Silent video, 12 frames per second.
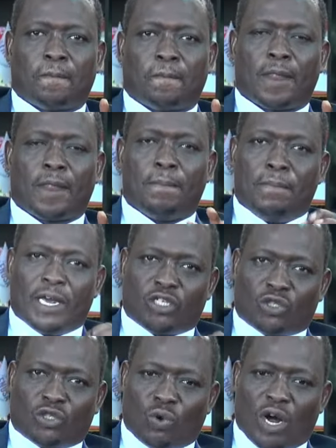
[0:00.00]
make
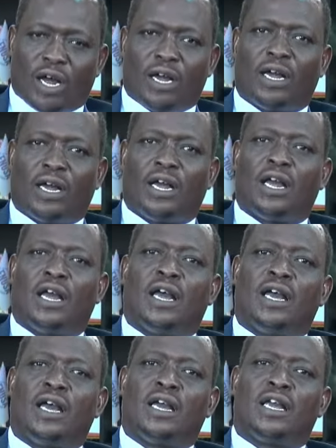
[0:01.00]
sure
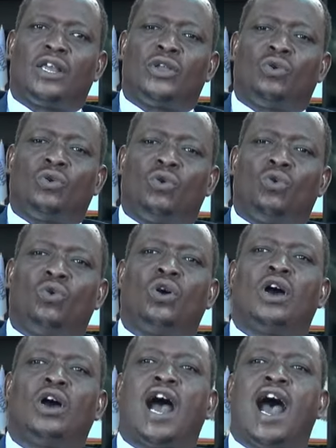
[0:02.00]
you
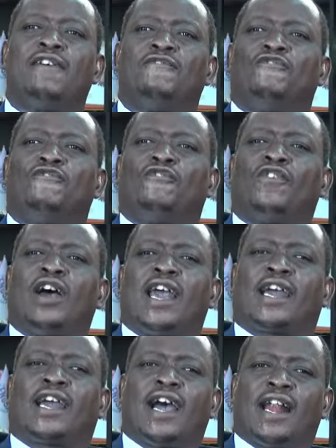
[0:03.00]
have a
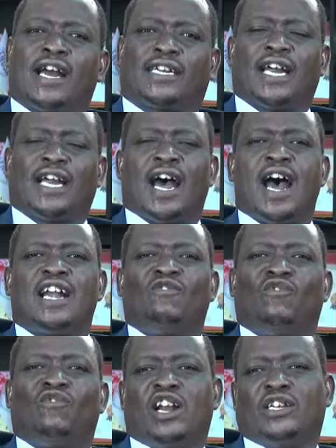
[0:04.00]
character and a
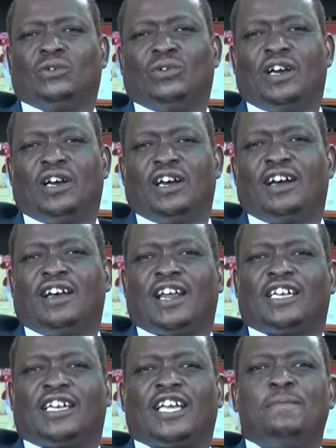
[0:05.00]
value that
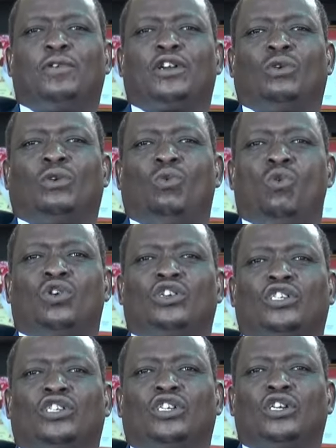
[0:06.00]
somebody
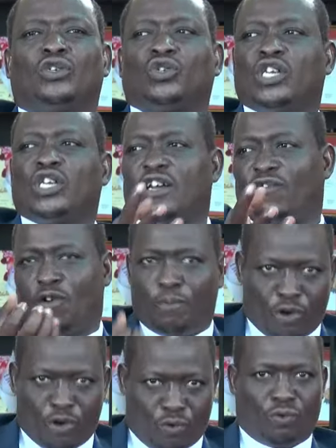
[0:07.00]
wants to seek from
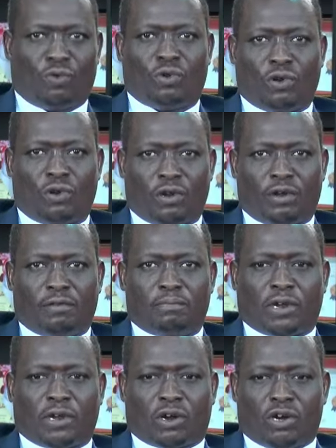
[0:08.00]
you.
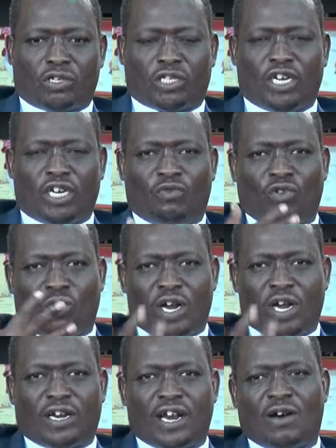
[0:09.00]
Because if you went
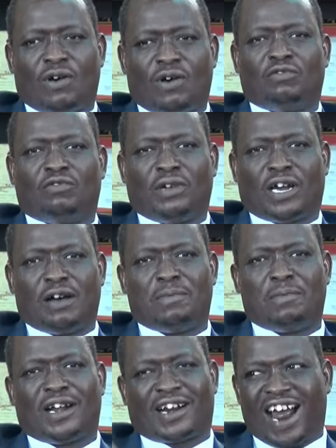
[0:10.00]
now and become a
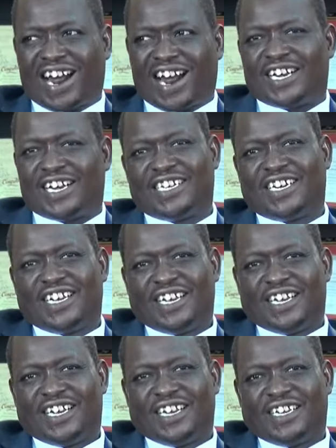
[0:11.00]
drunkard,
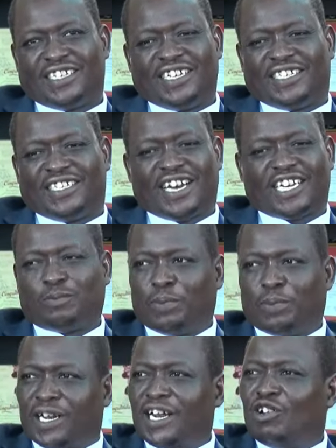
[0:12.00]
sincerely
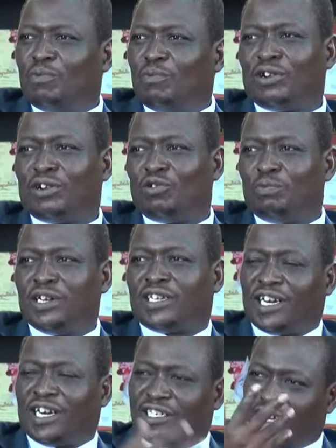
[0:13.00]
speaking, nobody will be
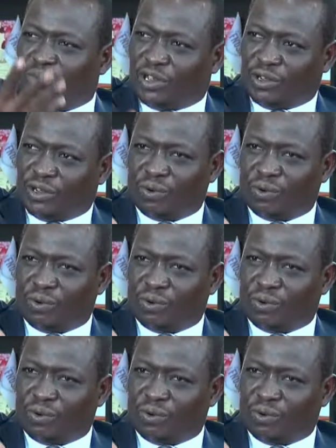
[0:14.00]
interested with you.